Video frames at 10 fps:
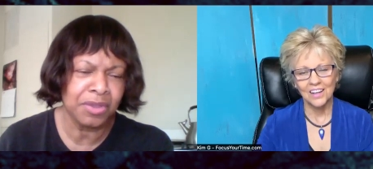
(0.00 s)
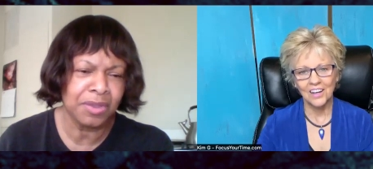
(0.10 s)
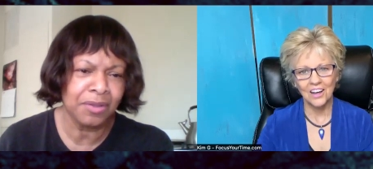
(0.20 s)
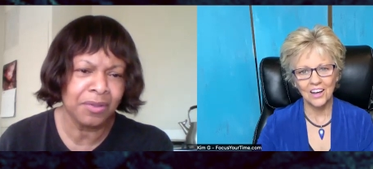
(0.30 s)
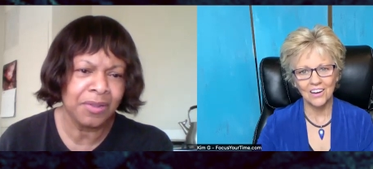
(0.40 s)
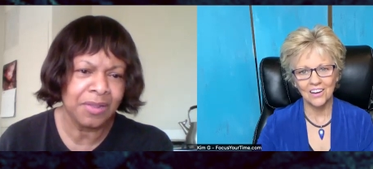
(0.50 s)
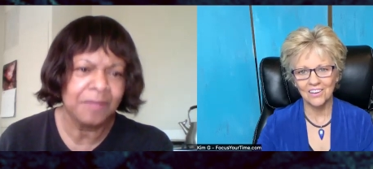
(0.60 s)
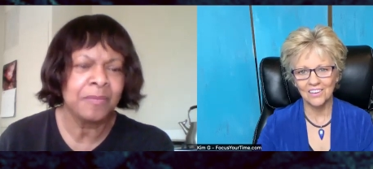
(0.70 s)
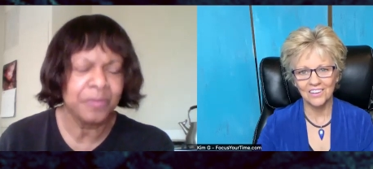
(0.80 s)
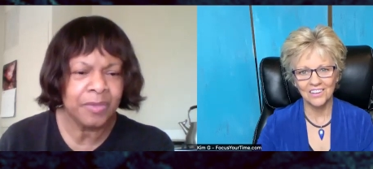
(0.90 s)
Speaker 1: know.
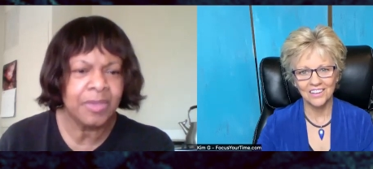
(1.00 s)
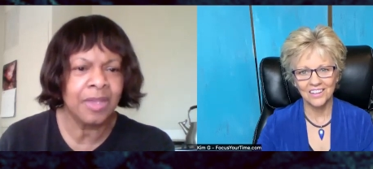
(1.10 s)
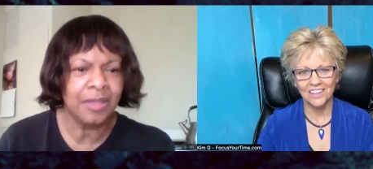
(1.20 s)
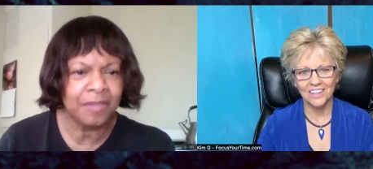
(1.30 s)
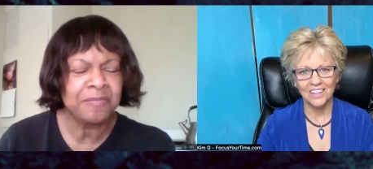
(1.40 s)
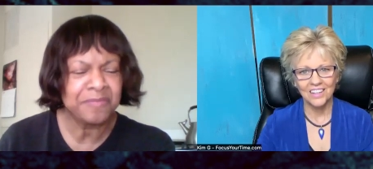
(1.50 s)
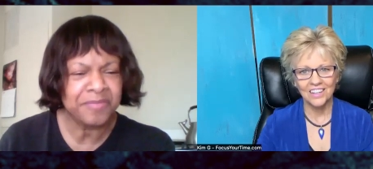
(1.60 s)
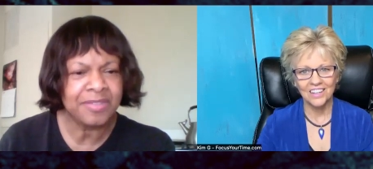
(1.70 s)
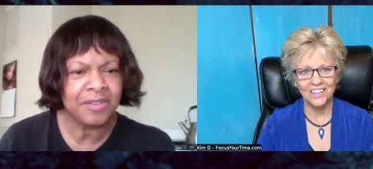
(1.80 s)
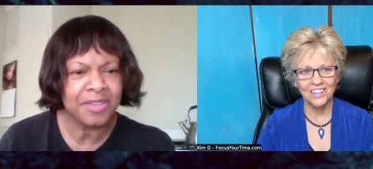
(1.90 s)
Yeah.
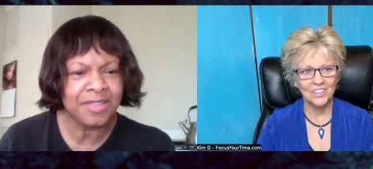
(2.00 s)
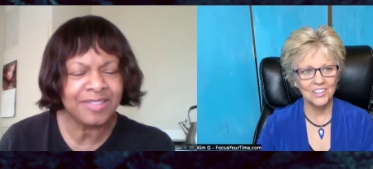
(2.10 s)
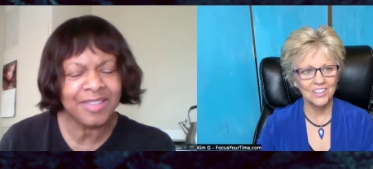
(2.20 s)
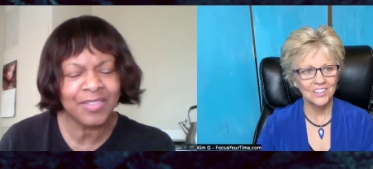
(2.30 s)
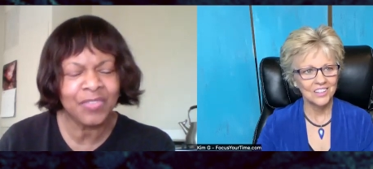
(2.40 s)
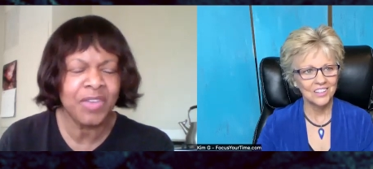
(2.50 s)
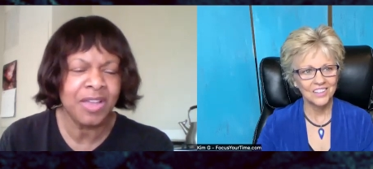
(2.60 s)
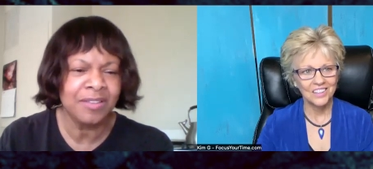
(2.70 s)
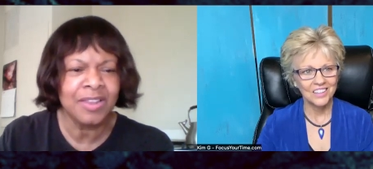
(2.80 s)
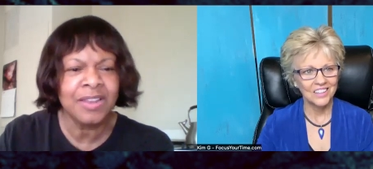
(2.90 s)
So it's it's
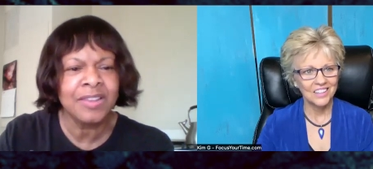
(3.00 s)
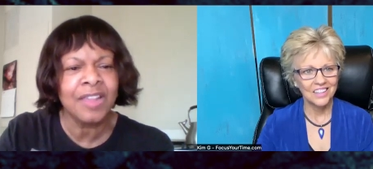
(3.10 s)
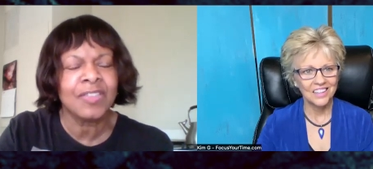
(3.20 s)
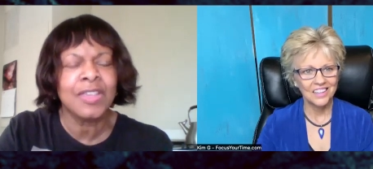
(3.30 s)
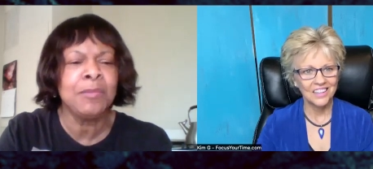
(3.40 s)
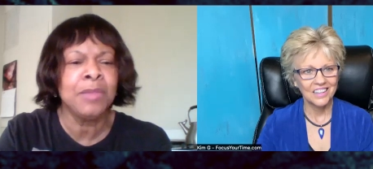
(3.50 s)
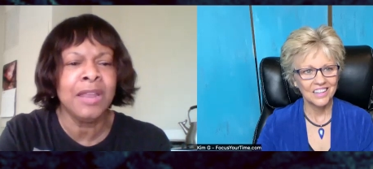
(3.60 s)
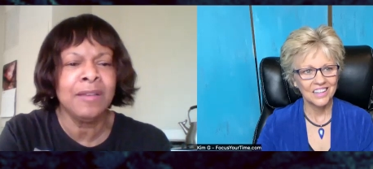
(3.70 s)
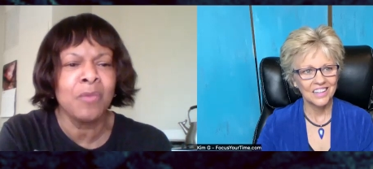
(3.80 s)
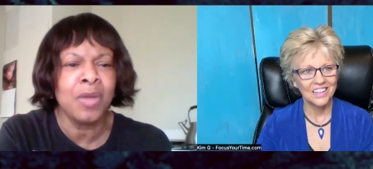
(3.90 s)
fun to just keep
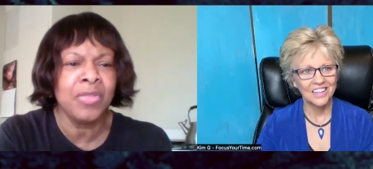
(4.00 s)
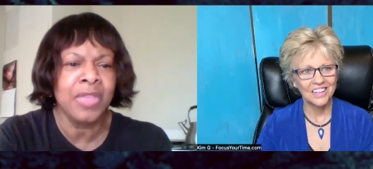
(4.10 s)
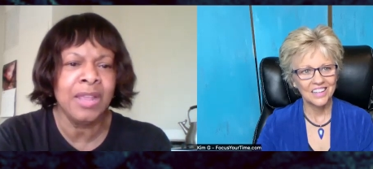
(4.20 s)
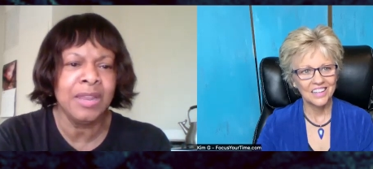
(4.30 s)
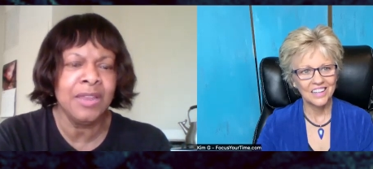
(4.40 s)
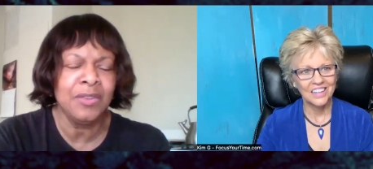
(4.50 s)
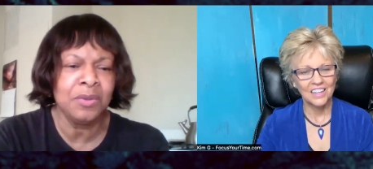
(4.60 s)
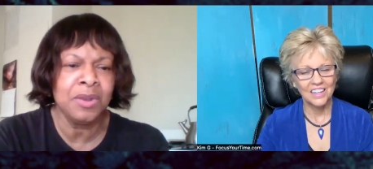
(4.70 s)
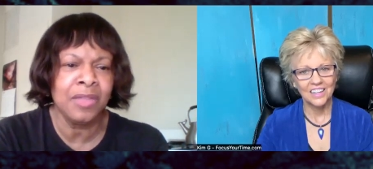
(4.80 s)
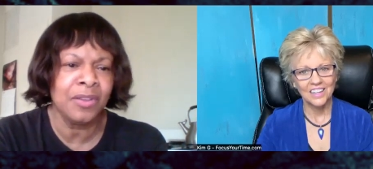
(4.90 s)
letting one thing lead to
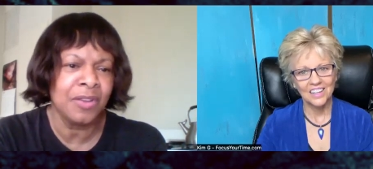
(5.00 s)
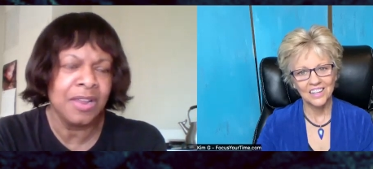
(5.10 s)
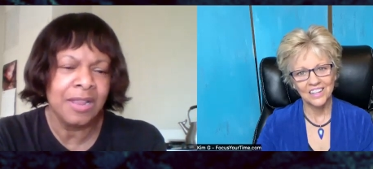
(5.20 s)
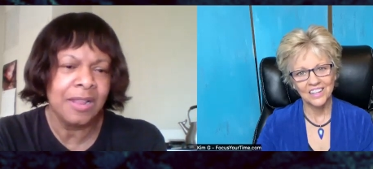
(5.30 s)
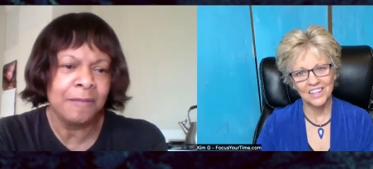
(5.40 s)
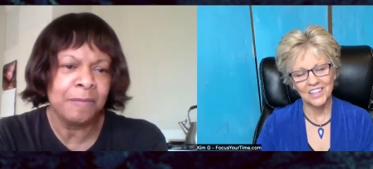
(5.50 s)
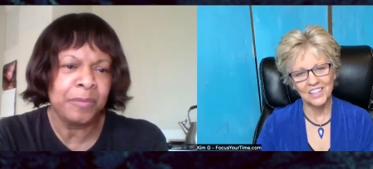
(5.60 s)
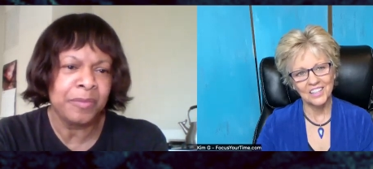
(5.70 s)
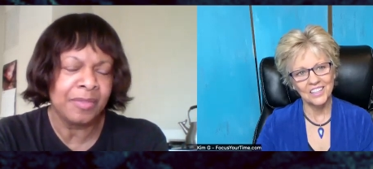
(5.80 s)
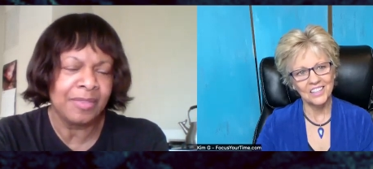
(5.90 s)
another.
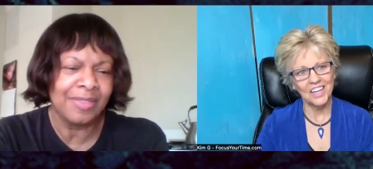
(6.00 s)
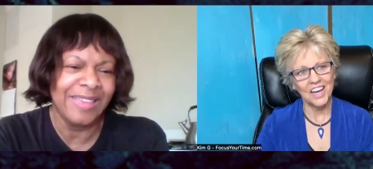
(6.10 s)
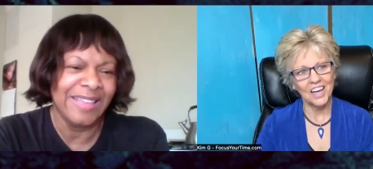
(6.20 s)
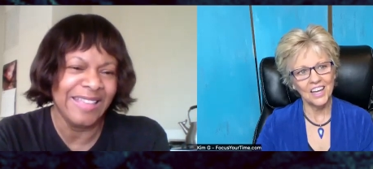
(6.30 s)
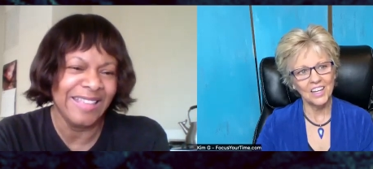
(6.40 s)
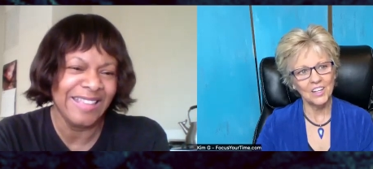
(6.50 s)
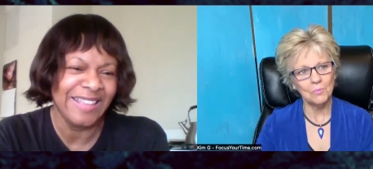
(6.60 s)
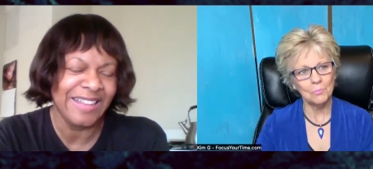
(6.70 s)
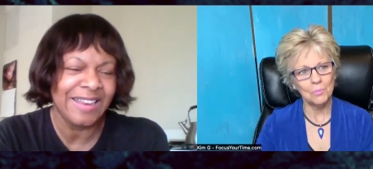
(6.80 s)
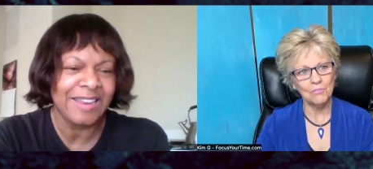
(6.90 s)
Speaker 2: Yeah.
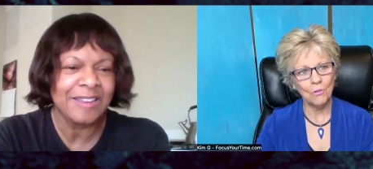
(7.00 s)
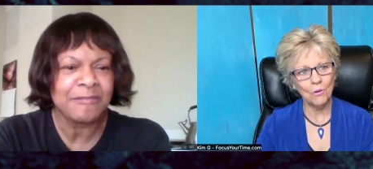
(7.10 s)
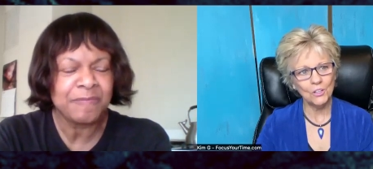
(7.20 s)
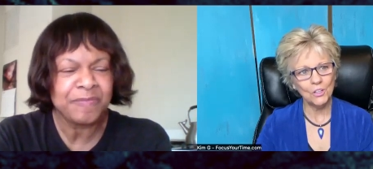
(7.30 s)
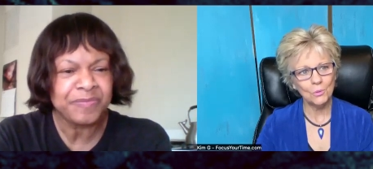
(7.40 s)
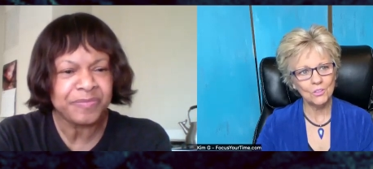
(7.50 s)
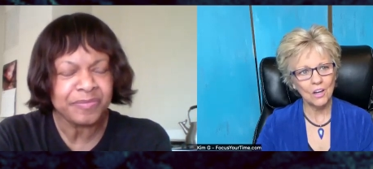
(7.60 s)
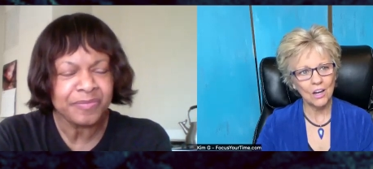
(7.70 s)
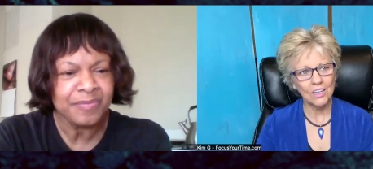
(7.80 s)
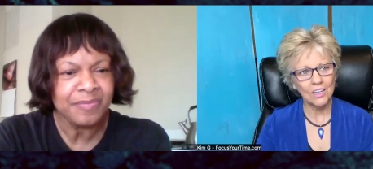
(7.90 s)
And before you were
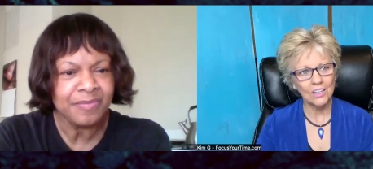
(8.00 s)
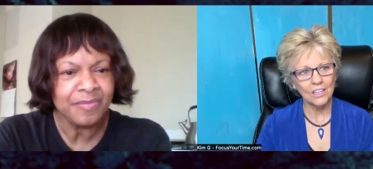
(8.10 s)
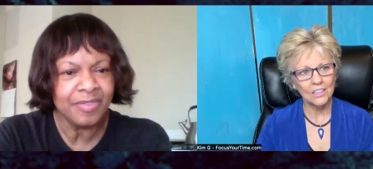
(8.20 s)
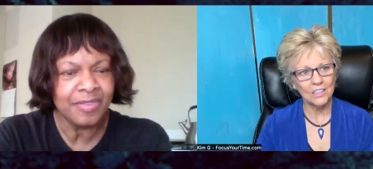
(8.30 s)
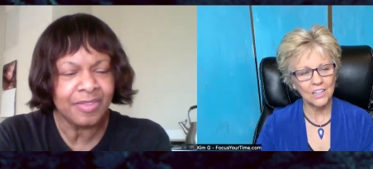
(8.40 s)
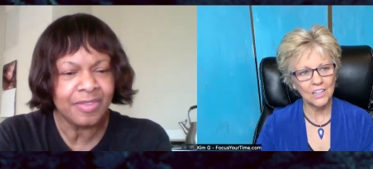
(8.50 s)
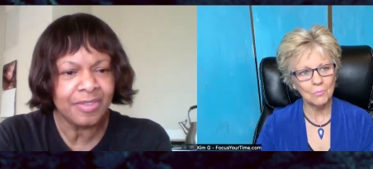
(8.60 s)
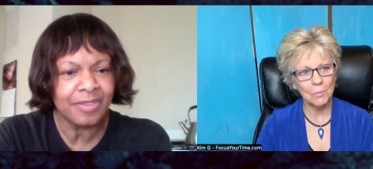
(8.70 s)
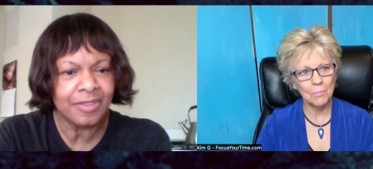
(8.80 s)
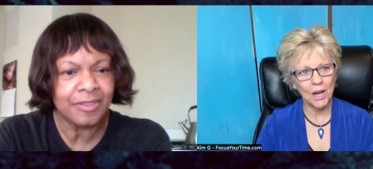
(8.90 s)
talking um,
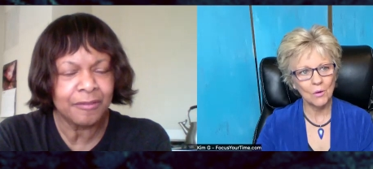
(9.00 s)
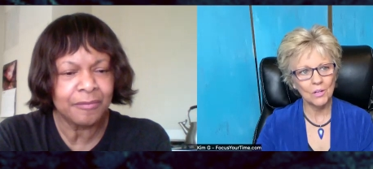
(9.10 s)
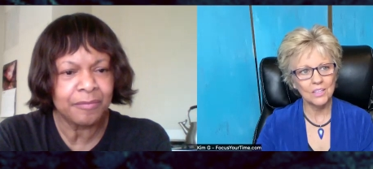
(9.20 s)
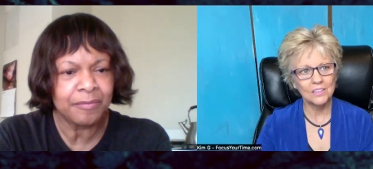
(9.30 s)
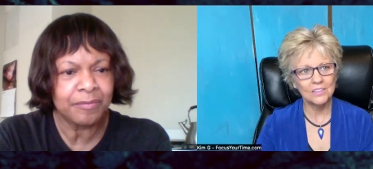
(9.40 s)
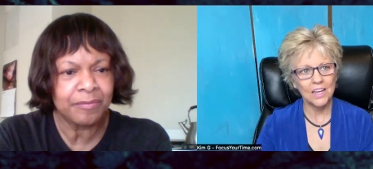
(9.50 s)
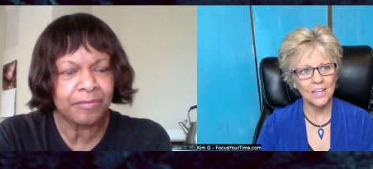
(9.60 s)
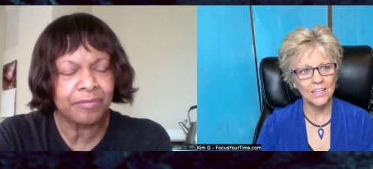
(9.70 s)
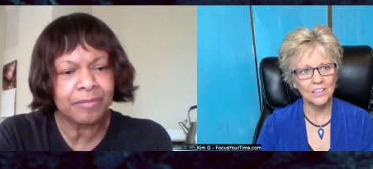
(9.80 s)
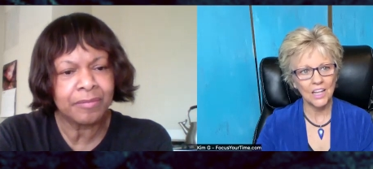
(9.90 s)
about
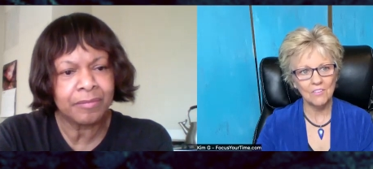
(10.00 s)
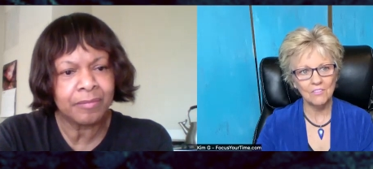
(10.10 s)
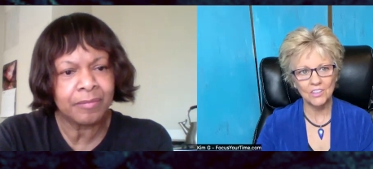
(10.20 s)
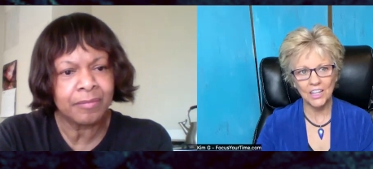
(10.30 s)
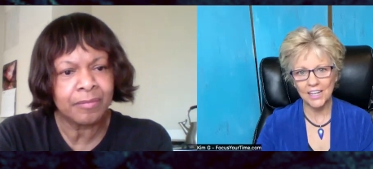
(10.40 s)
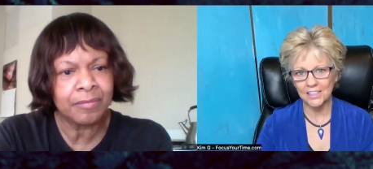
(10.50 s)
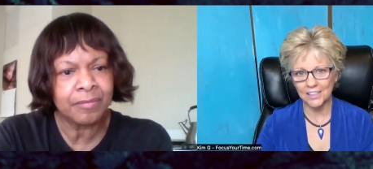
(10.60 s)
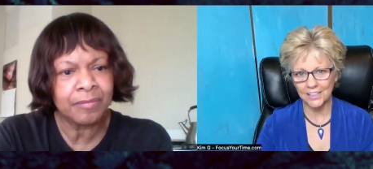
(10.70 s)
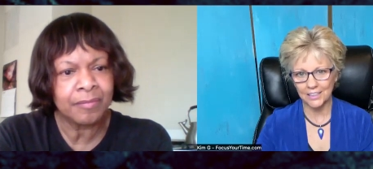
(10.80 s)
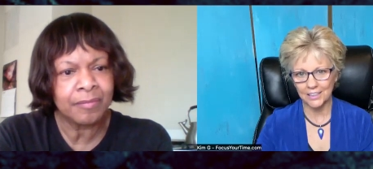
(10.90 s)
taking life
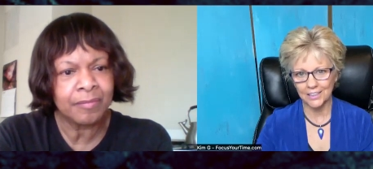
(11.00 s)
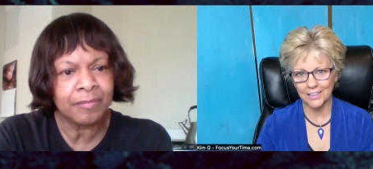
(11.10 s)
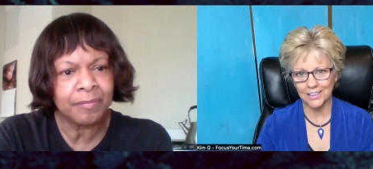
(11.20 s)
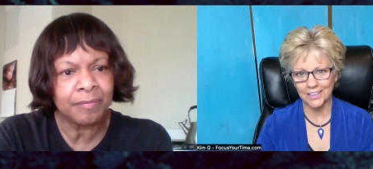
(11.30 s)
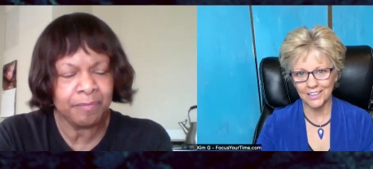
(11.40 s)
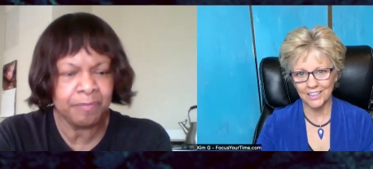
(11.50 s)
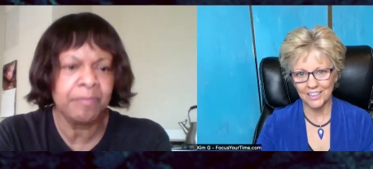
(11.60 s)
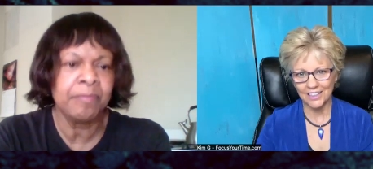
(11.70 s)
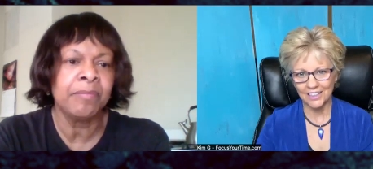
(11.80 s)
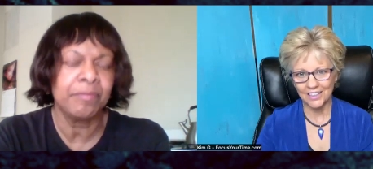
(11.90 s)
lightly.
Speaker 1: Mm-hmm.